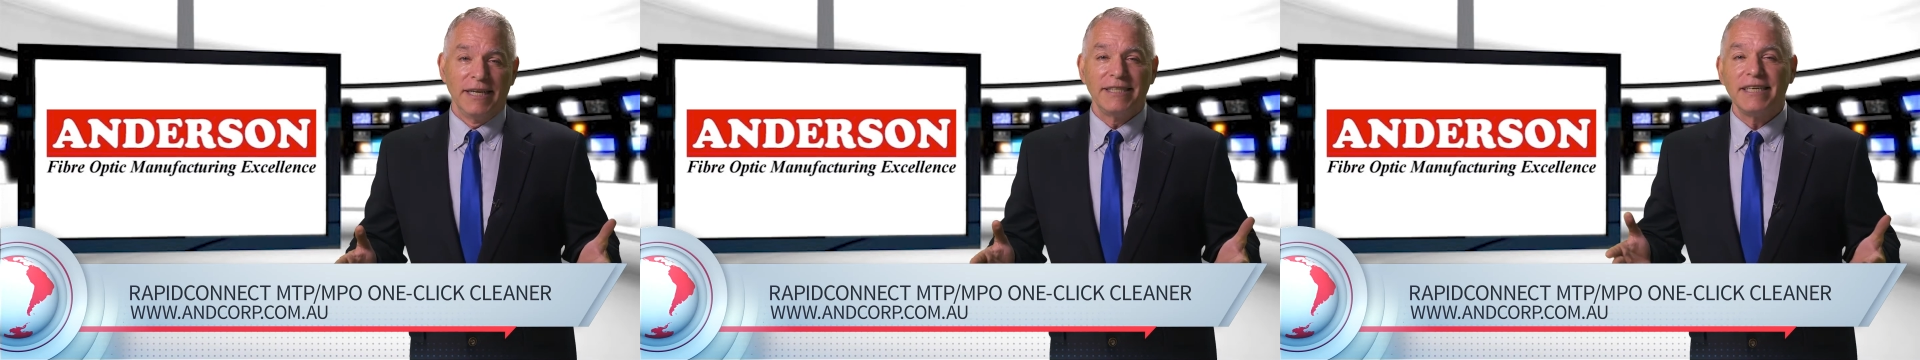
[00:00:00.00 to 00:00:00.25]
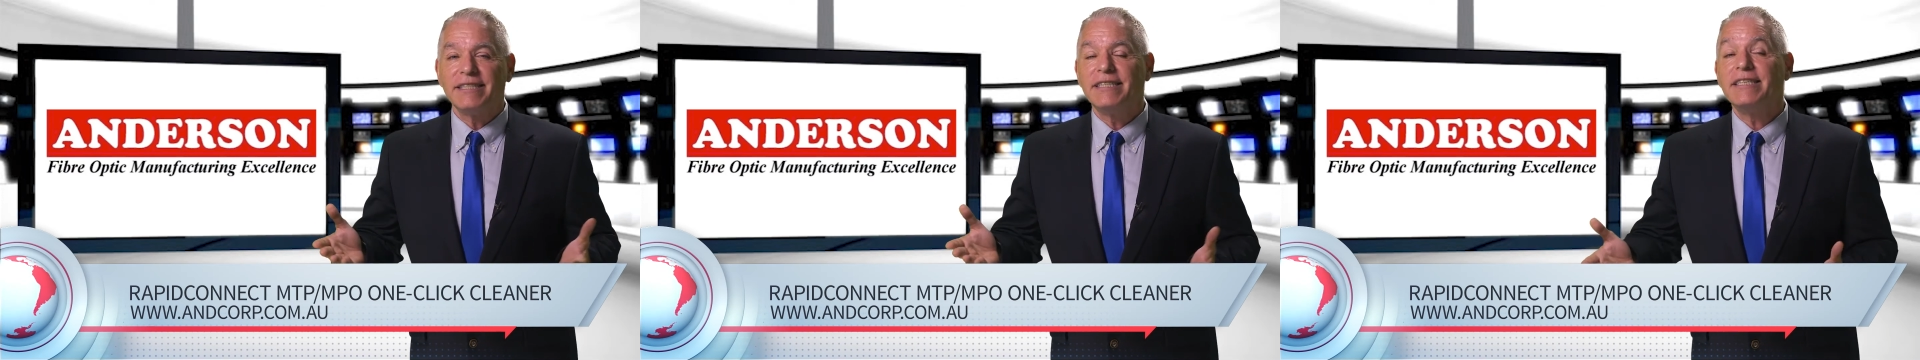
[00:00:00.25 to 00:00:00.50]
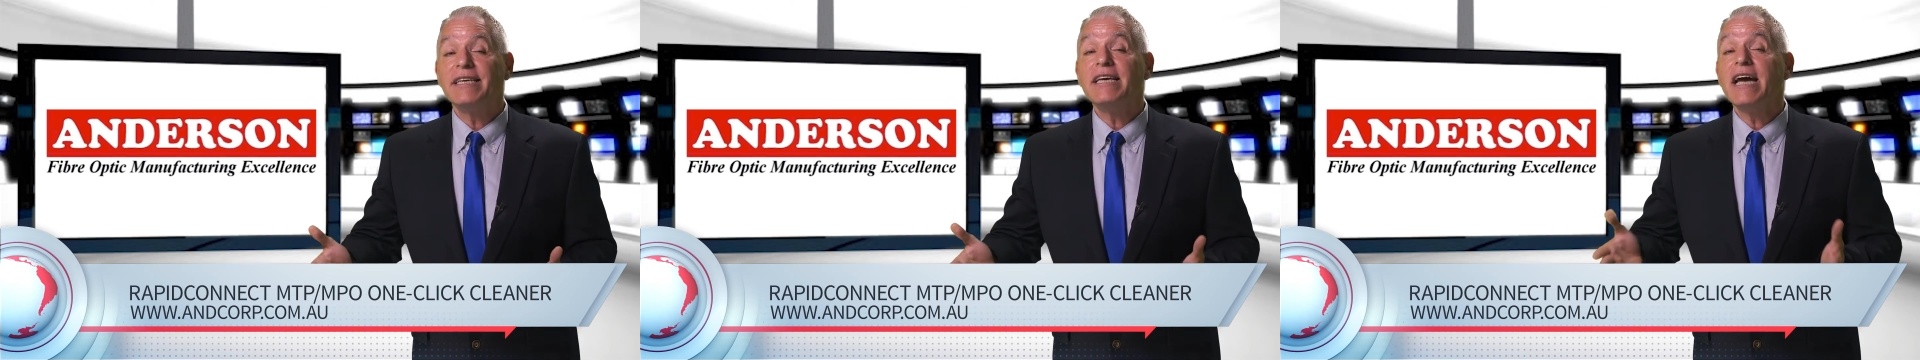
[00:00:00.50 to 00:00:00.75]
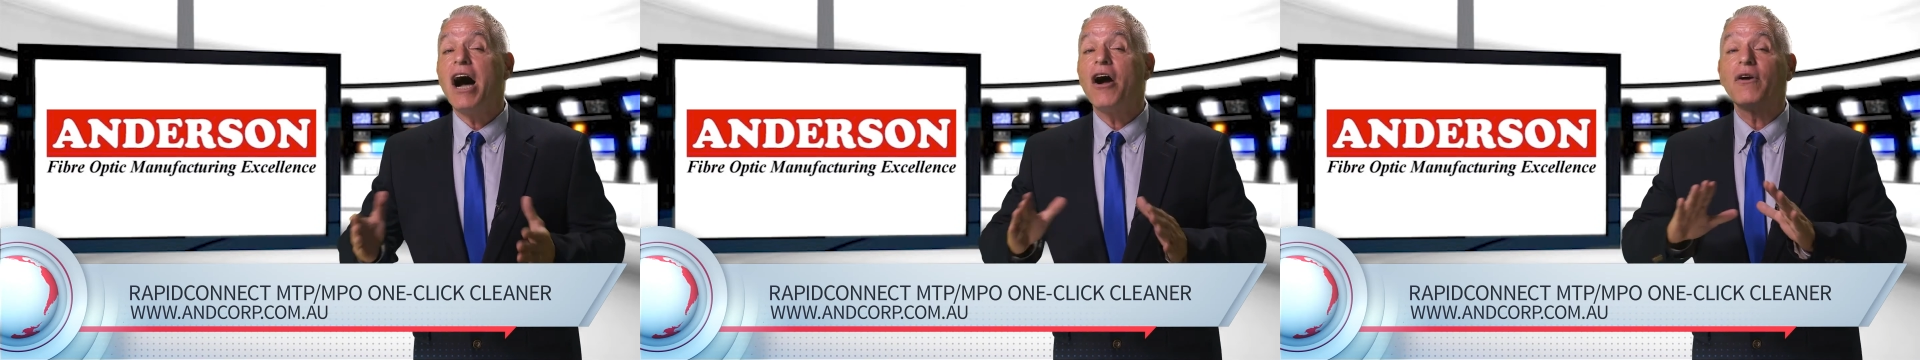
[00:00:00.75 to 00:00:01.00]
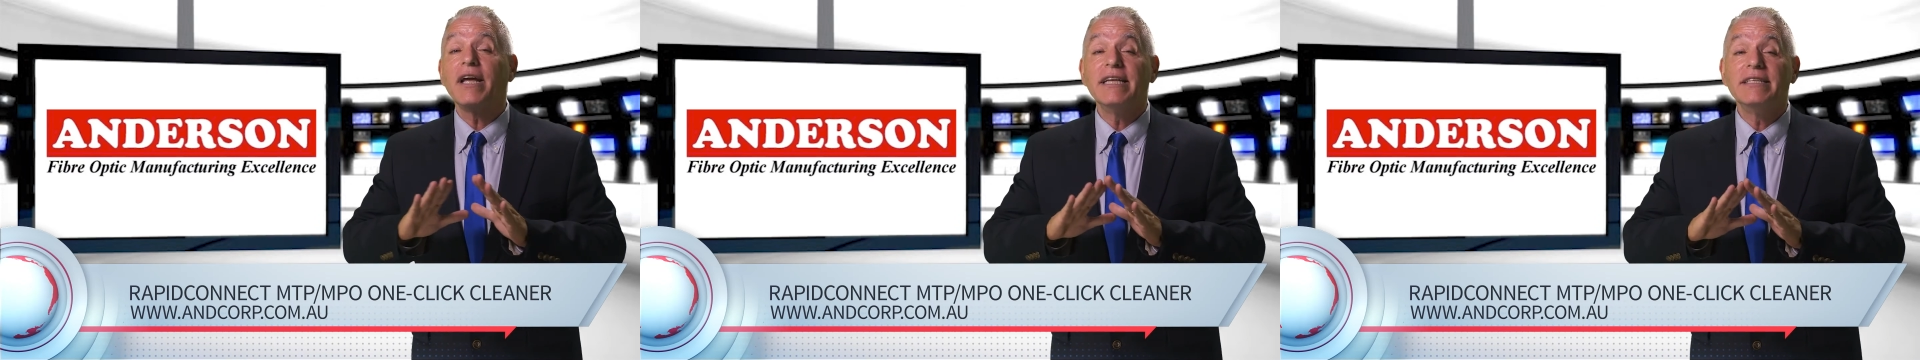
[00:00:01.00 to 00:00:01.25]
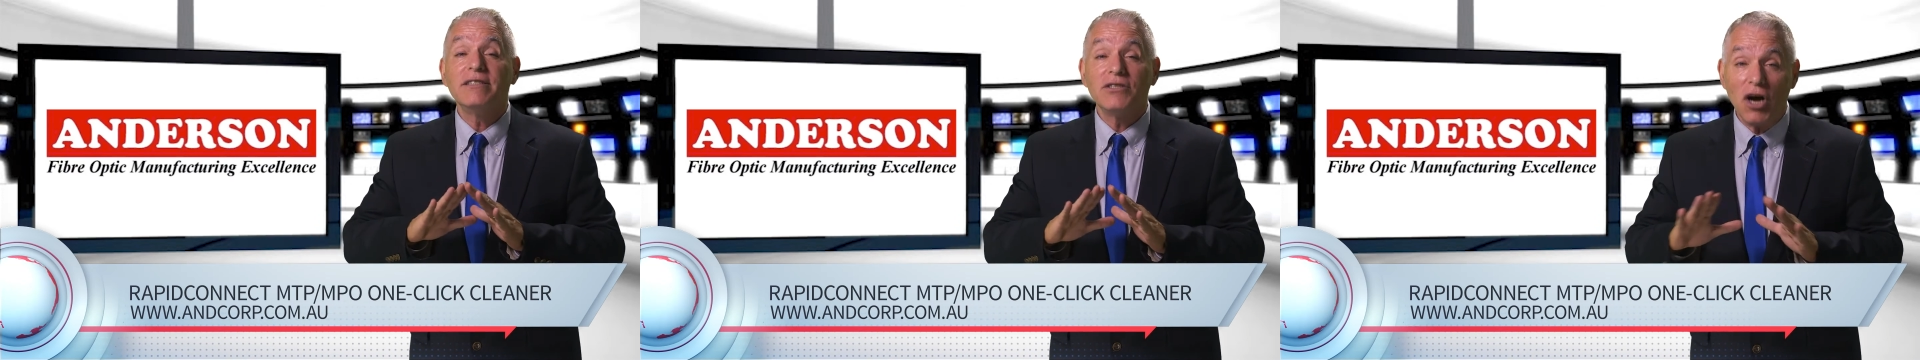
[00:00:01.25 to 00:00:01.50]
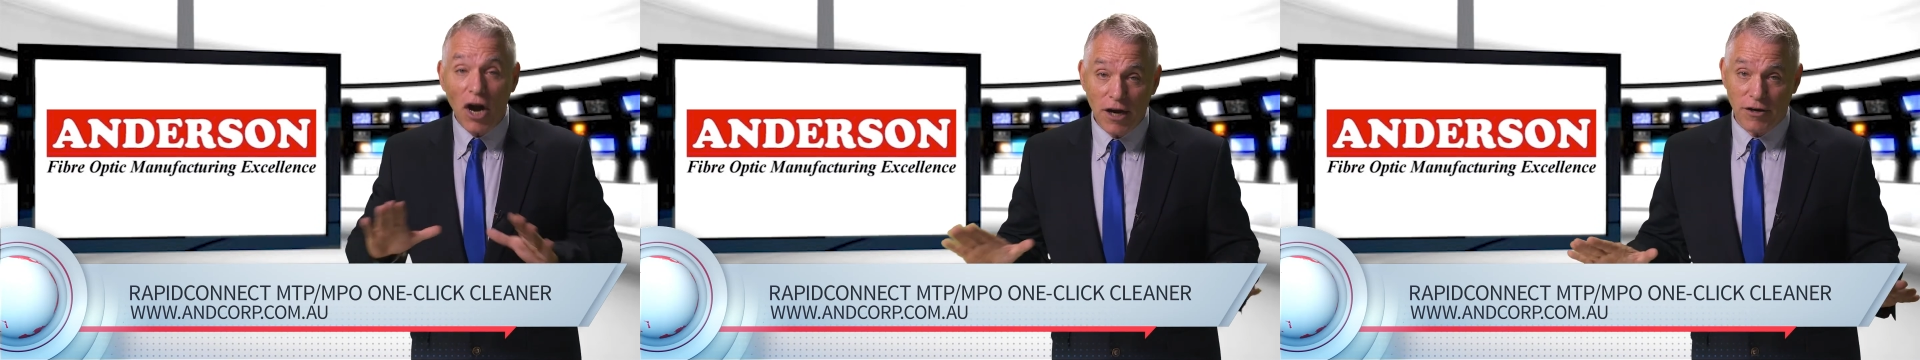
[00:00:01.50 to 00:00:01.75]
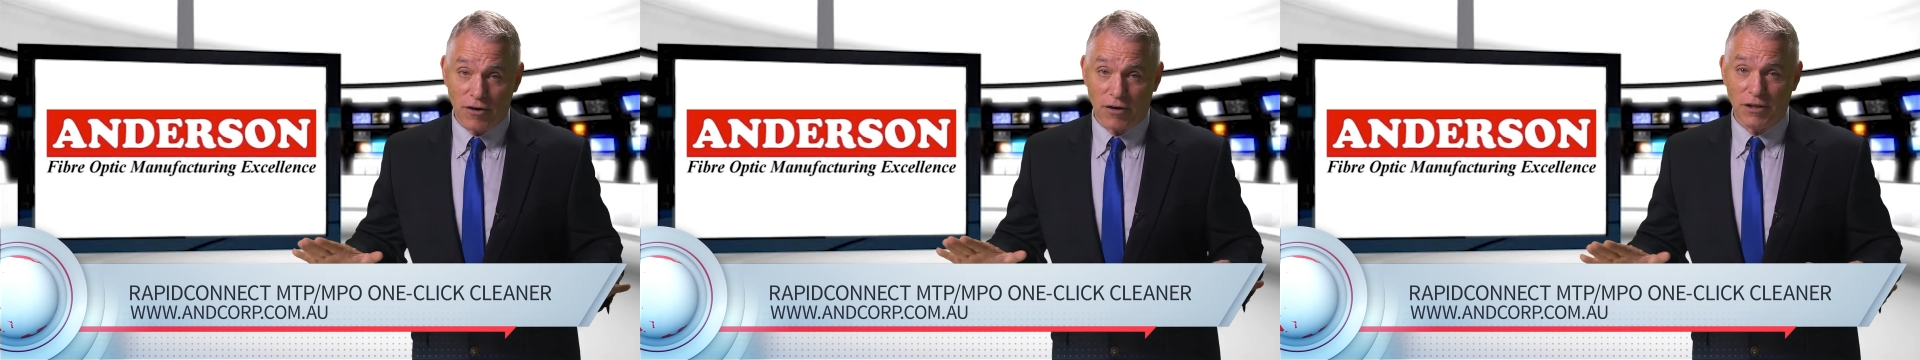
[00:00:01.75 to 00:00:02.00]
to see our
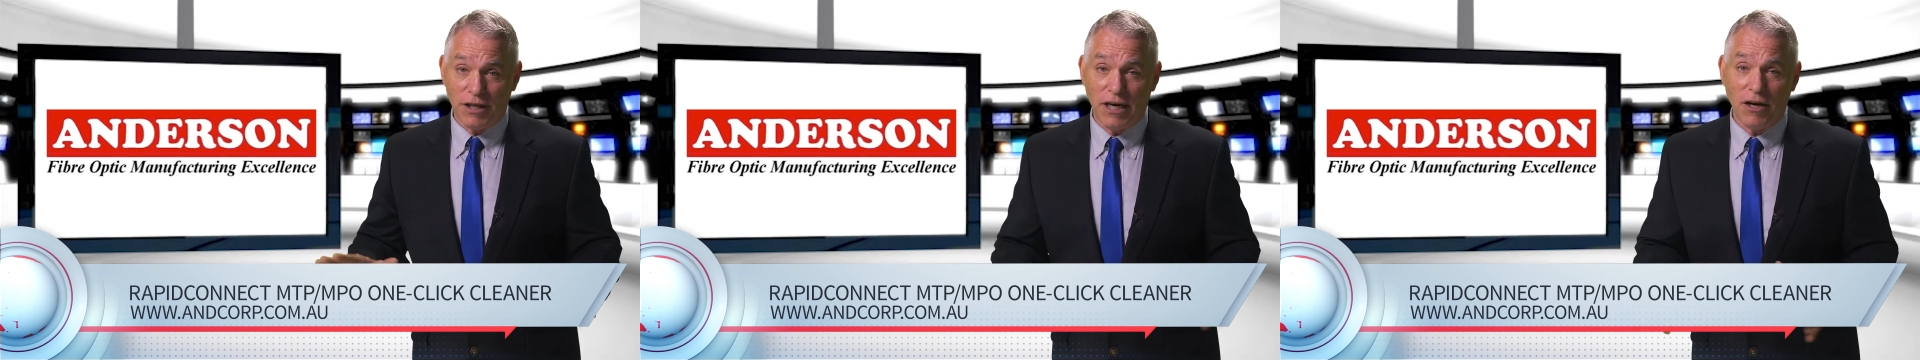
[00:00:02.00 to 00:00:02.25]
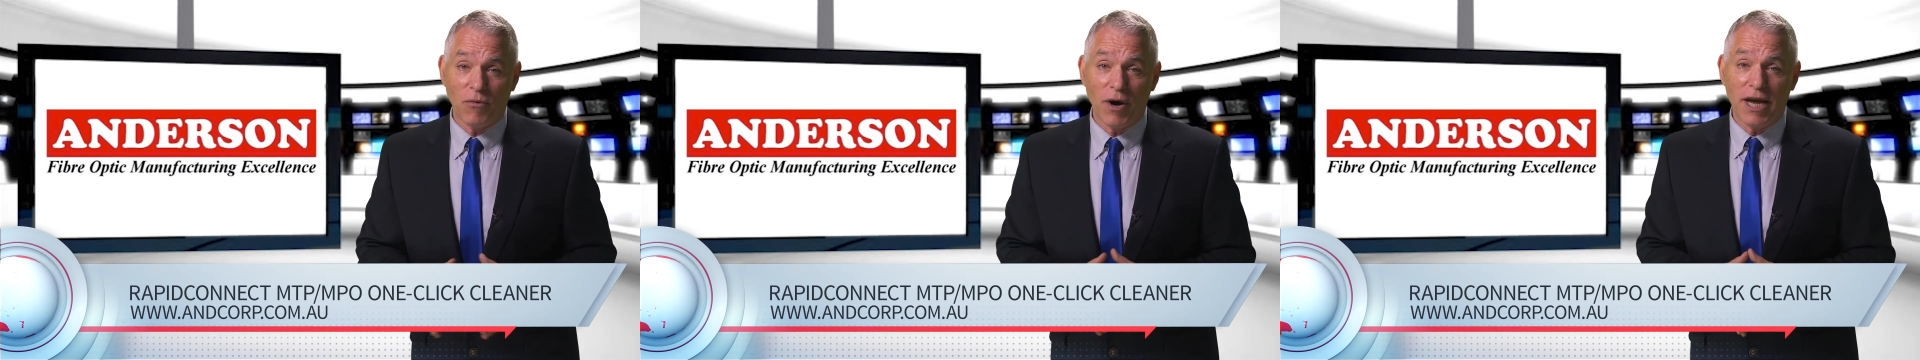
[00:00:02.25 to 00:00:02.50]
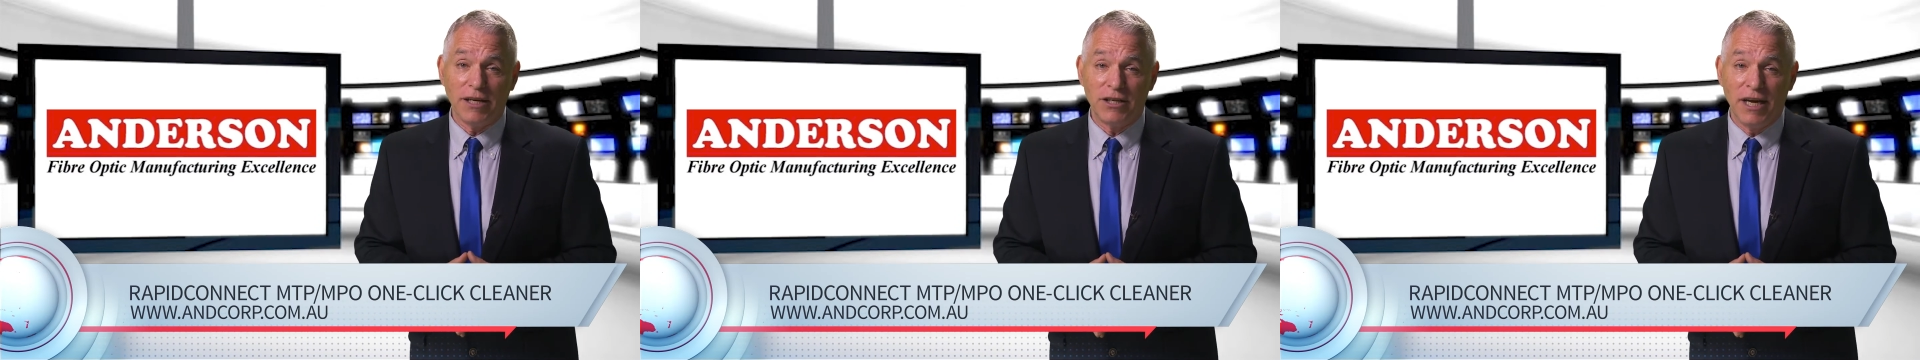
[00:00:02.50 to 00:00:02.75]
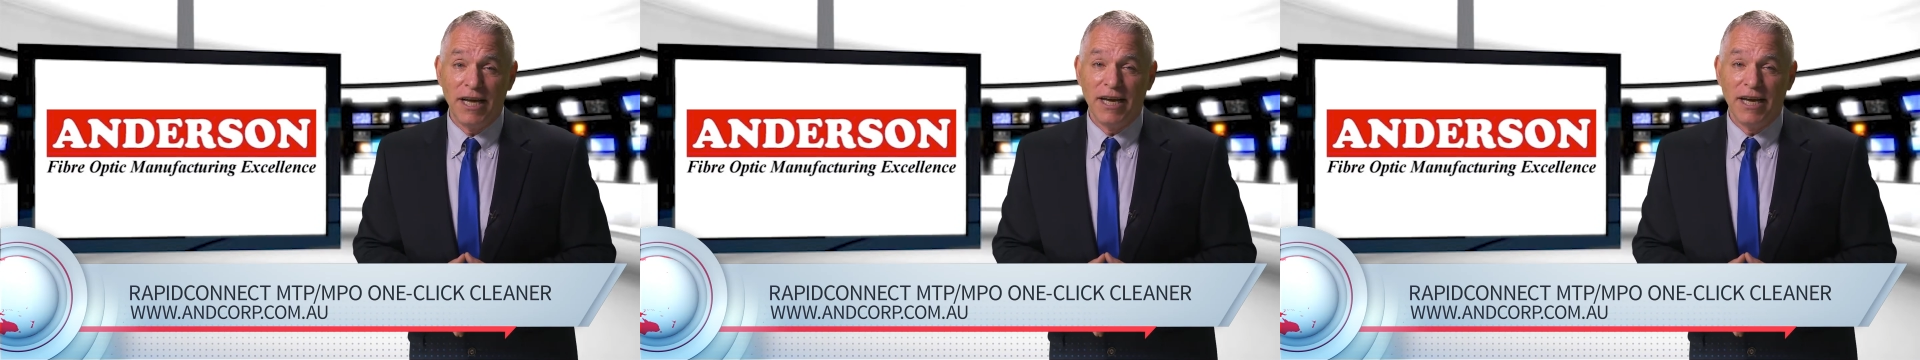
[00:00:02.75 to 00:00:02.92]
entire cleaning range,